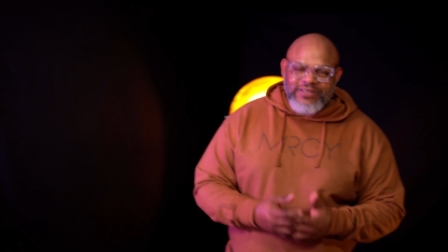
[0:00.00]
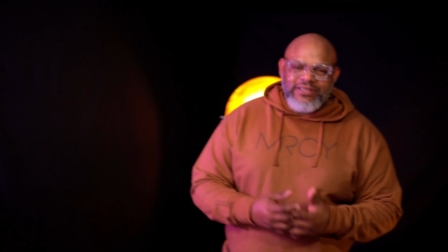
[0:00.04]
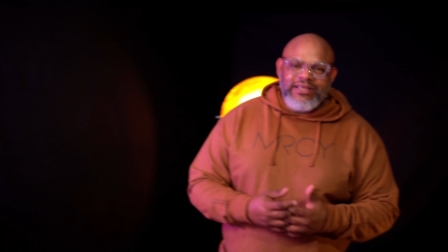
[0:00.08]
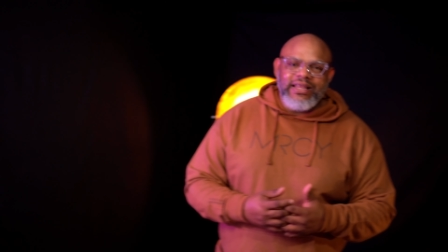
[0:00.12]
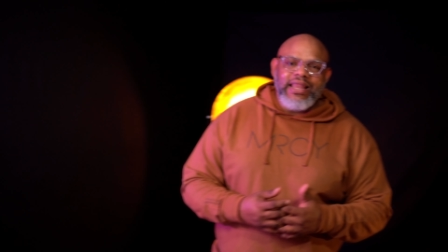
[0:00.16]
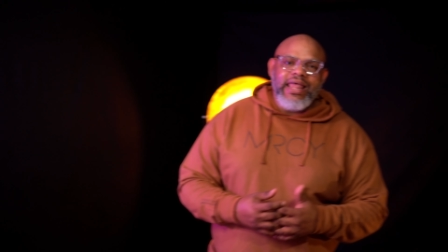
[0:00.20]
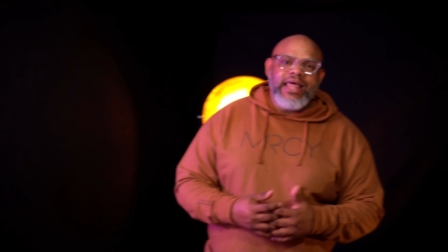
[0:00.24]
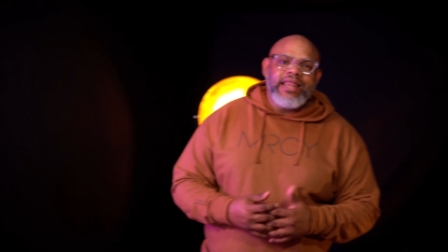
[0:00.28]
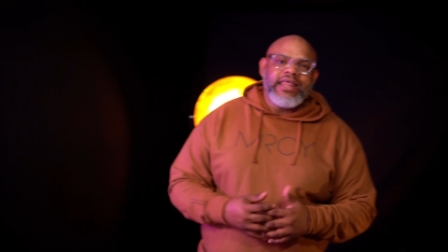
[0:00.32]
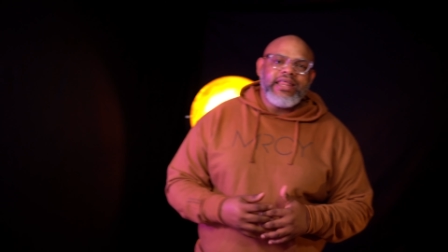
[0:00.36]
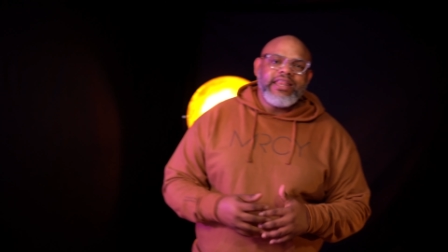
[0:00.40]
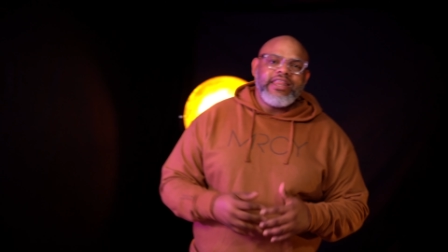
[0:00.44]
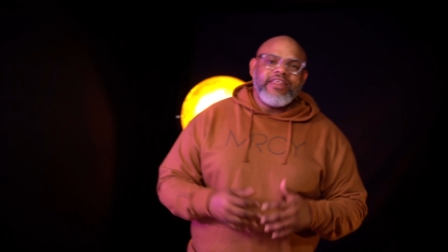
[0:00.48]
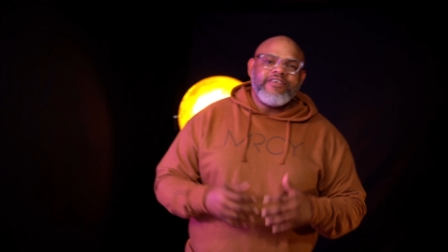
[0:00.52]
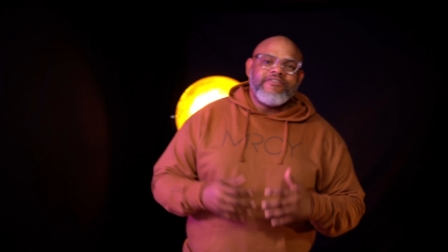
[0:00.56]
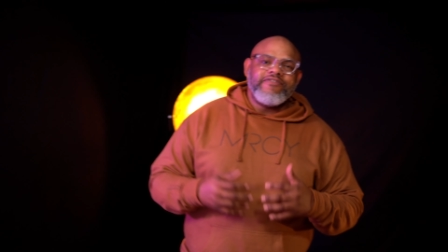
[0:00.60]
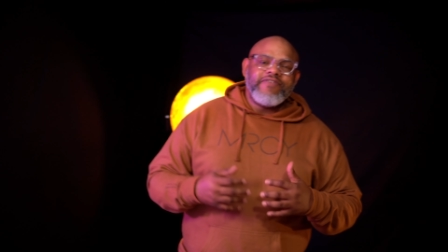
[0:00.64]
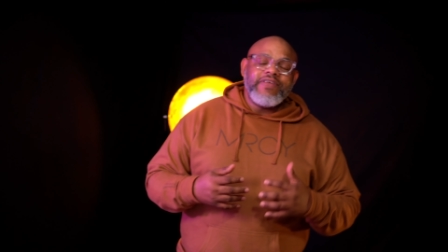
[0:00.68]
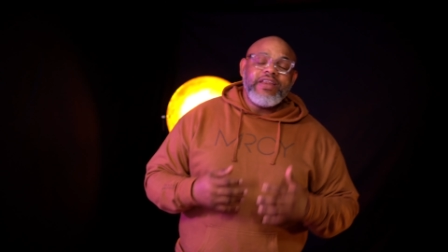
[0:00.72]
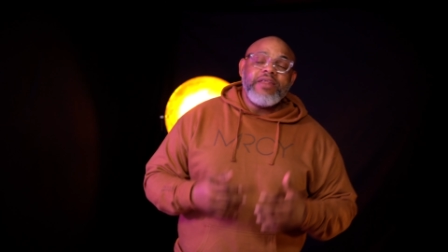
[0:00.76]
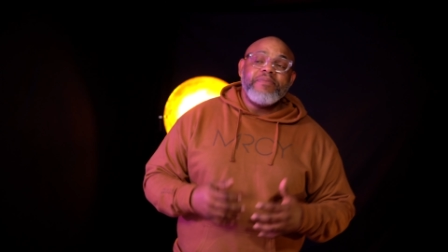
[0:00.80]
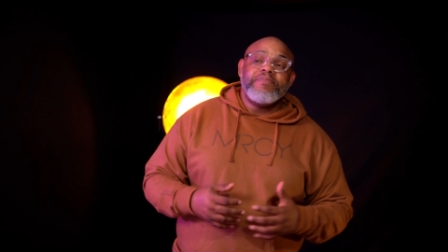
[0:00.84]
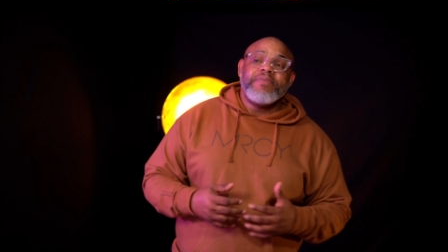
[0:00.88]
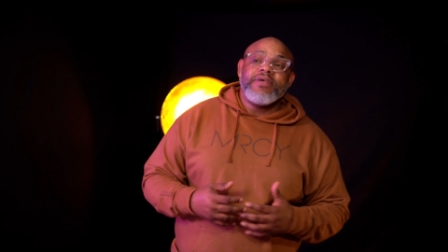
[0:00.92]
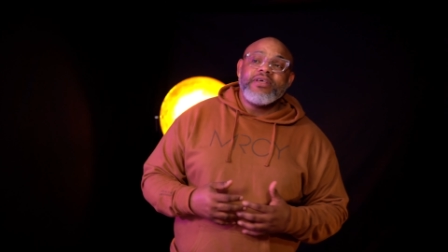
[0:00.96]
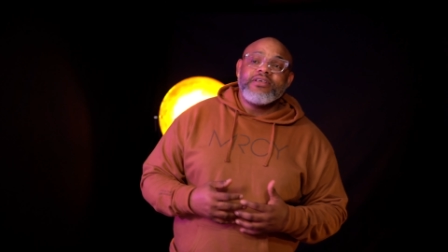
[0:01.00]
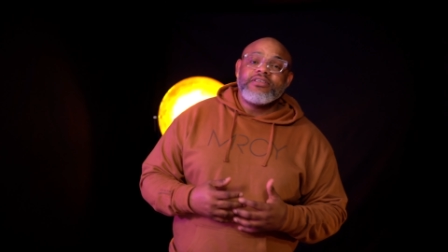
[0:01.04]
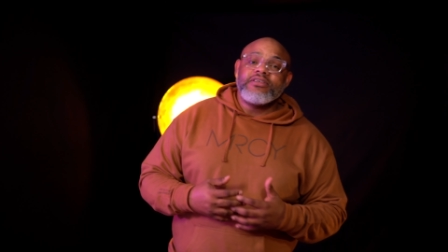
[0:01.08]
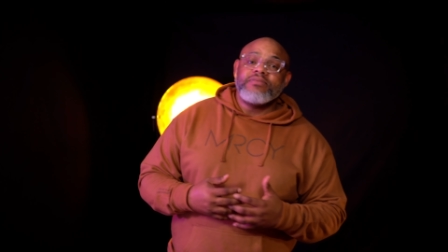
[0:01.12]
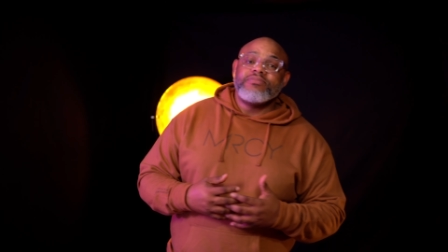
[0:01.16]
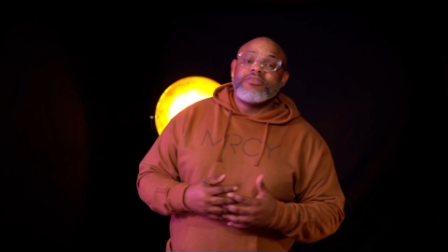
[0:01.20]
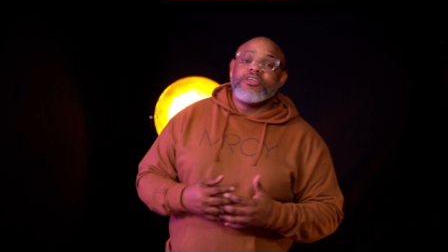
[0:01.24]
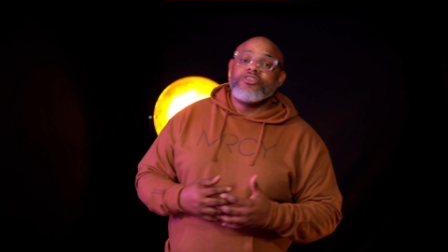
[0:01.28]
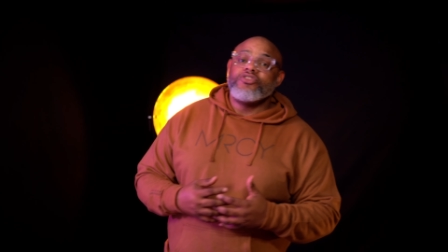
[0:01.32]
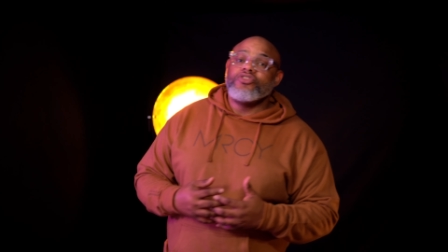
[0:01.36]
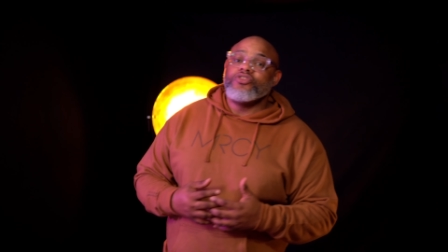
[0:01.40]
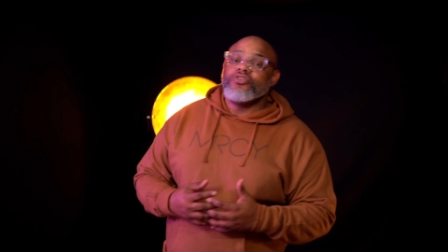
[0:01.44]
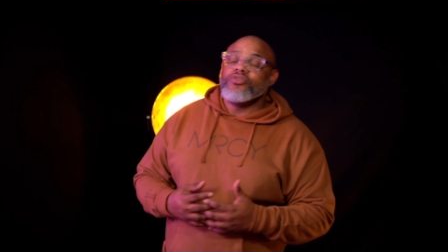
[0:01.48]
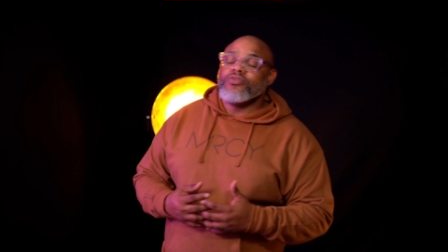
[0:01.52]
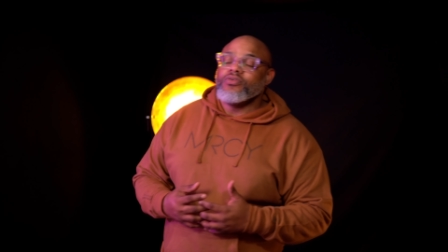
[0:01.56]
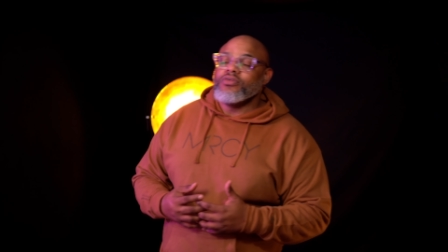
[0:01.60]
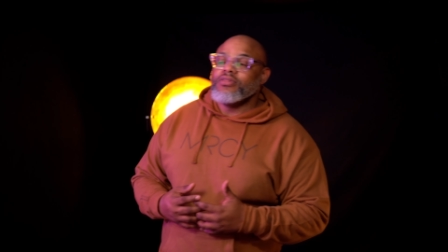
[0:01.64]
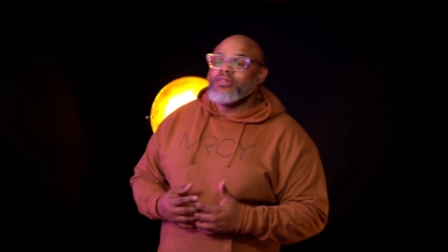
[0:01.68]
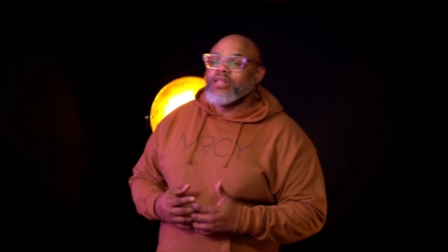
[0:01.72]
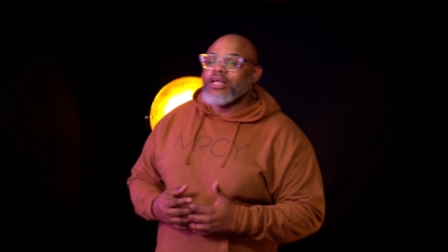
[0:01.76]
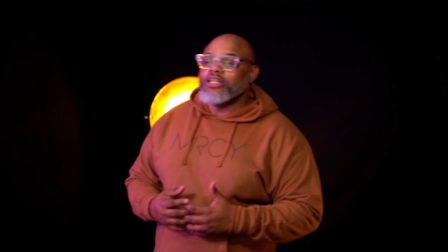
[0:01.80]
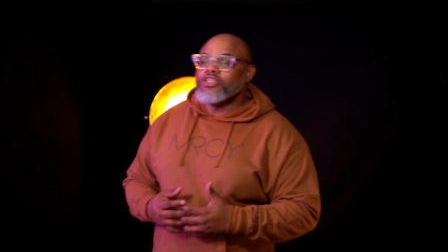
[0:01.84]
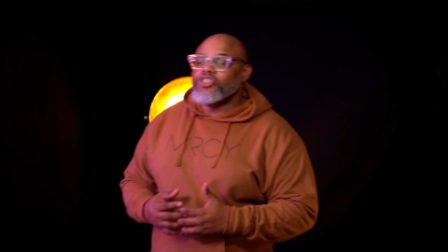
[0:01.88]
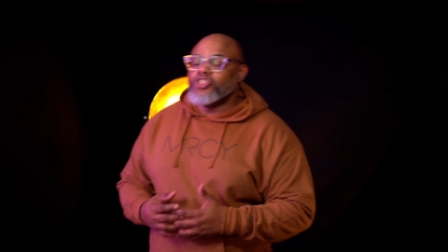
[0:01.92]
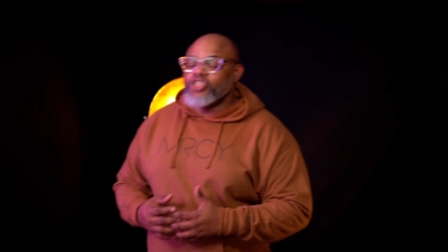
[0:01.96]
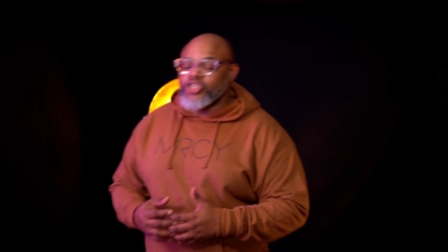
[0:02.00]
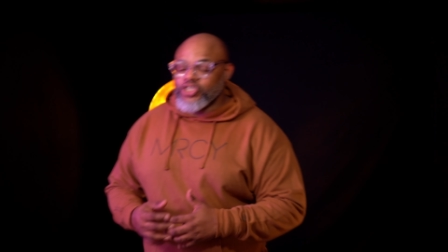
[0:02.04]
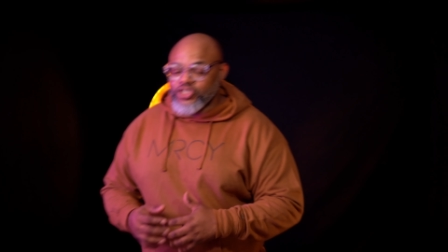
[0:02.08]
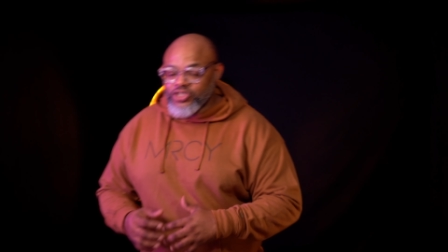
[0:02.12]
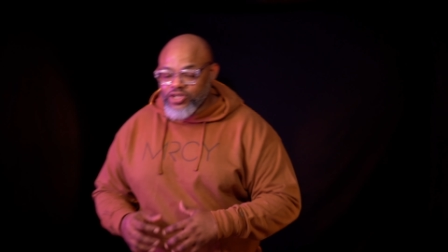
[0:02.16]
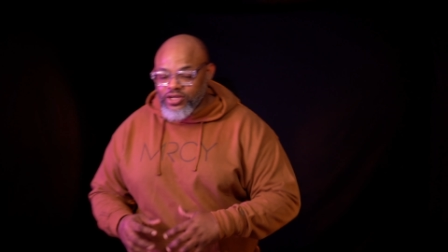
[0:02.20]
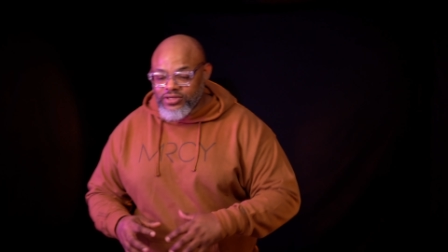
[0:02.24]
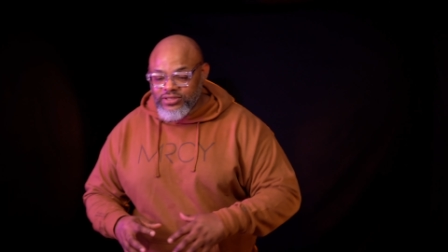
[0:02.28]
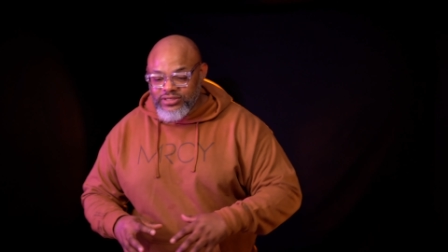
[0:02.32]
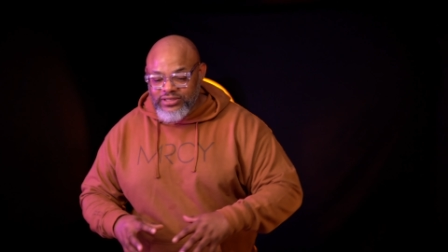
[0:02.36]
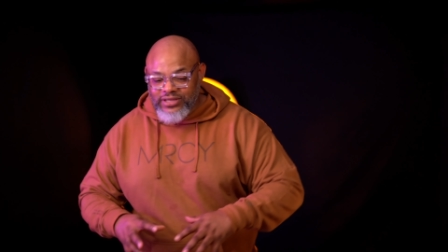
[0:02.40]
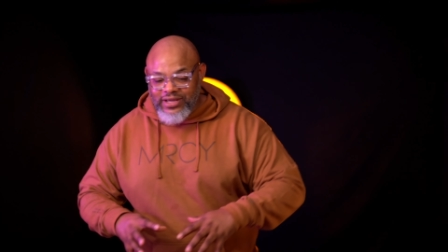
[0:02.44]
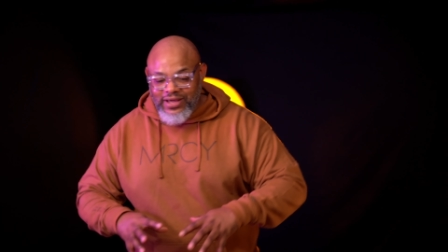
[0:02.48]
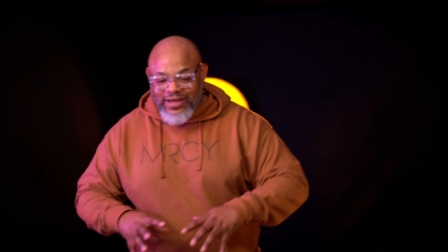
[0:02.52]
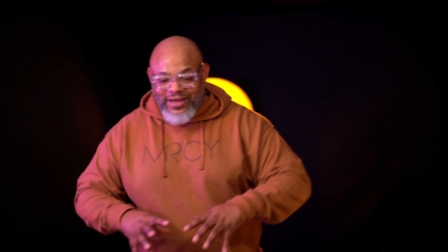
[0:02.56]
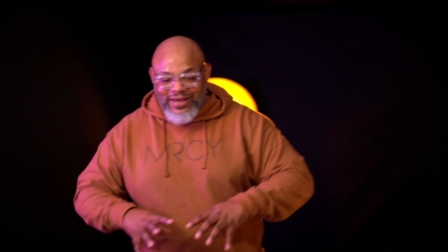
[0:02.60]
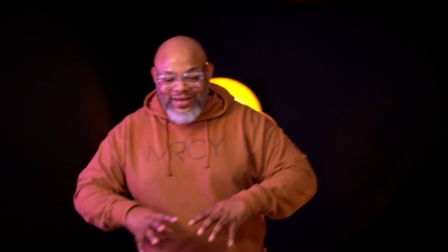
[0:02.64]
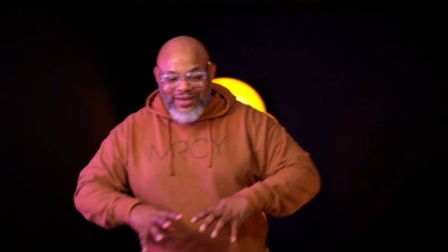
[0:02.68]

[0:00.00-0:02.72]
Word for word: us clearly in Philippians chapter 2 that Jesus